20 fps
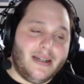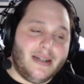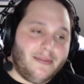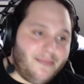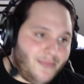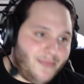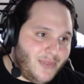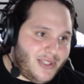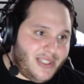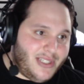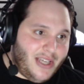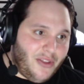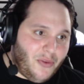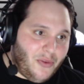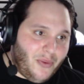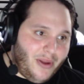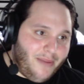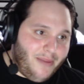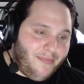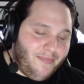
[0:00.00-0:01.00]
what's the other
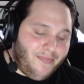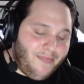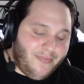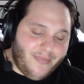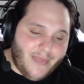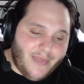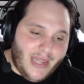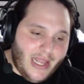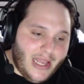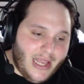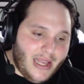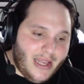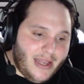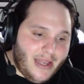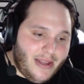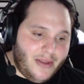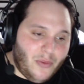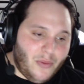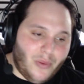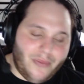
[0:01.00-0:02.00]
one?
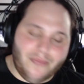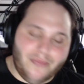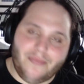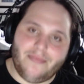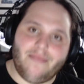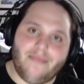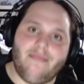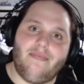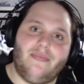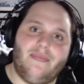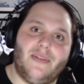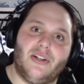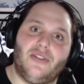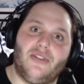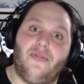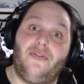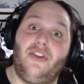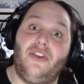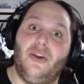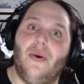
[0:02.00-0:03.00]
Well, there's a
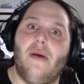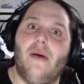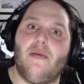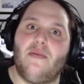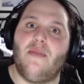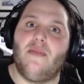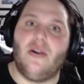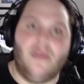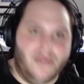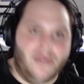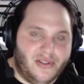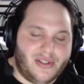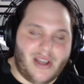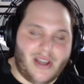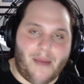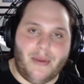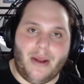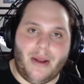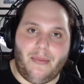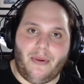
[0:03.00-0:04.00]
few MMOs
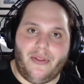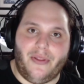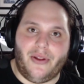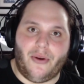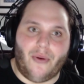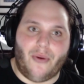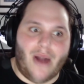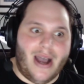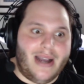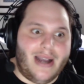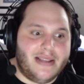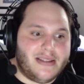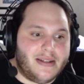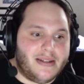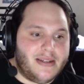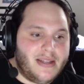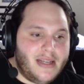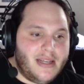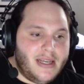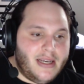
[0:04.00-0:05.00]
coming up on the horizon
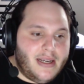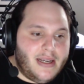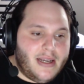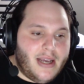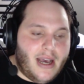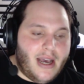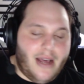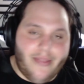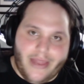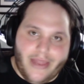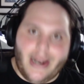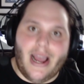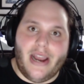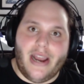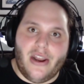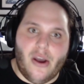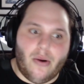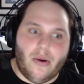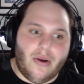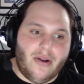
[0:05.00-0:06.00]
that I
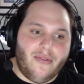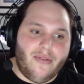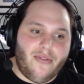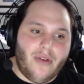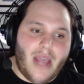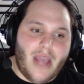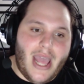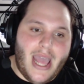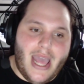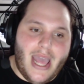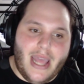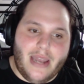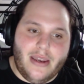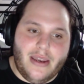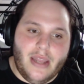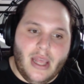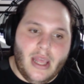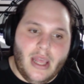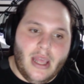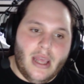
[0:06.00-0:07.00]
know of. And,
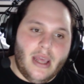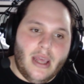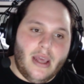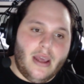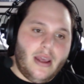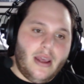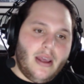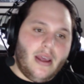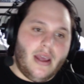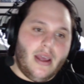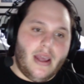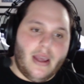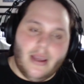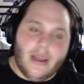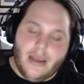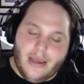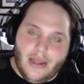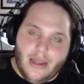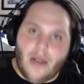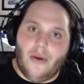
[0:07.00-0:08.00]

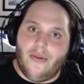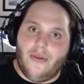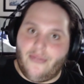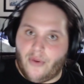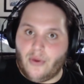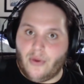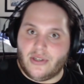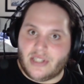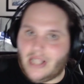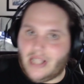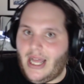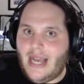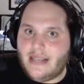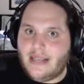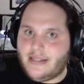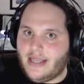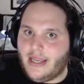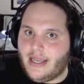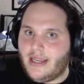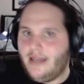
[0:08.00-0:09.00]
you know, of course,
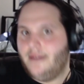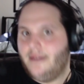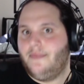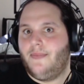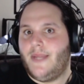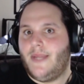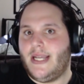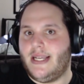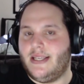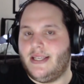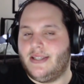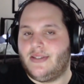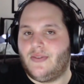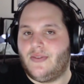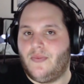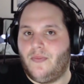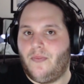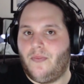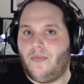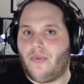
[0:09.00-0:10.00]
Classic is
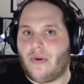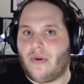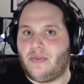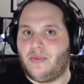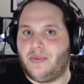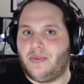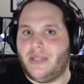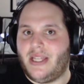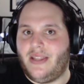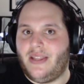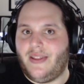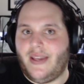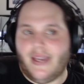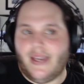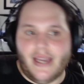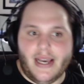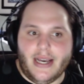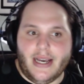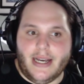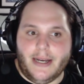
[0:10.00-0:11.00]
probably
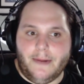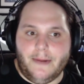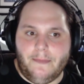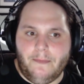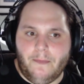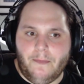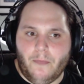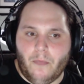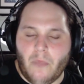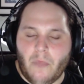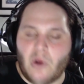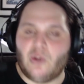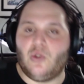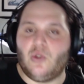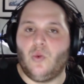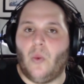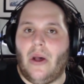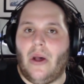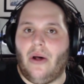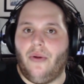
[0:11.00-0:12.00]
the most
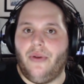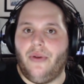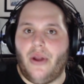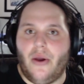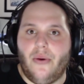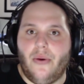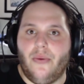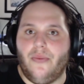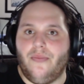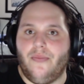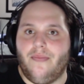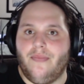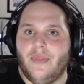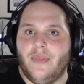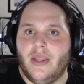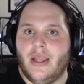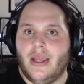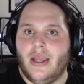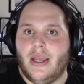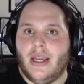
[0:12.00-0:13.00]
well-known
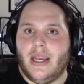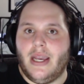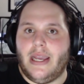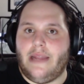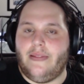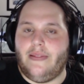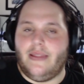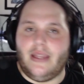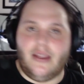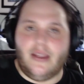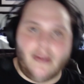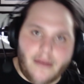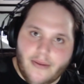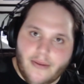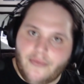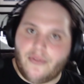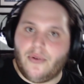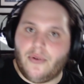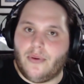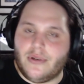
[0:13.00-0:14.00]
in the,
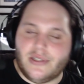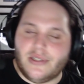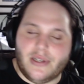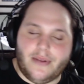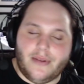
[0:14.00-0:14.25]
of course,